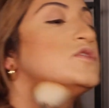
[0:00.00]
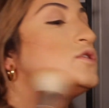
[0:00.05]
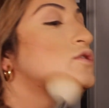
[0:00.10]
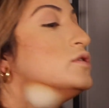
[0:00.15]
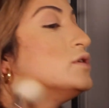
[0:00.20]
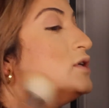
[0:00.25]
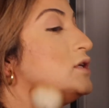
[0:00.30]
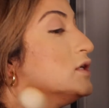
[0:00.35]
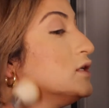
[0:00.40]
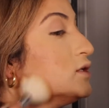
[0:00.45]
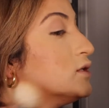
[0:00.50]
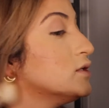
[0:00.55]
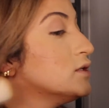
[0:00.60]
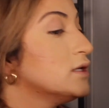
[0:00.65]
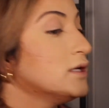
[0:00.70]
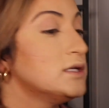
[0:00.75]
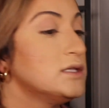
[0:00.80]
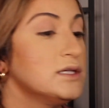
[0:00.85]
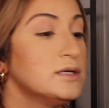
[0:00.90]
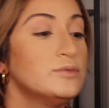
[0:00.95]
Going in on
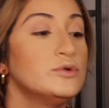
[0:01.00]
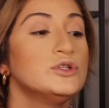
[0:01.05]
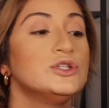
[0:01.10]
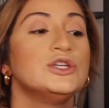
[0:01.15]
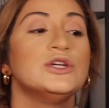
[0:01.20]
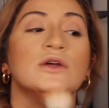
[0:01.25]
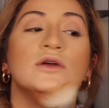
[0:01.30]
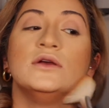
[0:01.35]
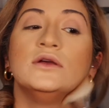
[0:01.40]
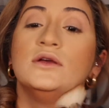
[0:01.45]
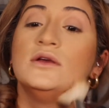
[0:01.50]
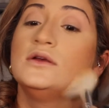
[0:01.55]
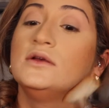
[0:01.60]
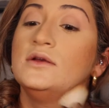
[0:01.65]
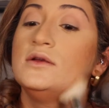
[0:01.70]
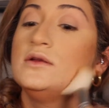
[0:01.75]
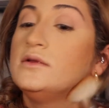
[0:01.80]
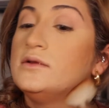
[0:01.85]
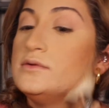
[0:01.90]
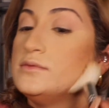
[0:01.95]
that double
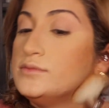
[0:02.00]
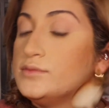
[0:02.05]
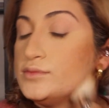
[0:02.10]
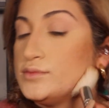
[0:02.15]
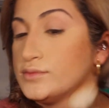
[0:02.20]
chin.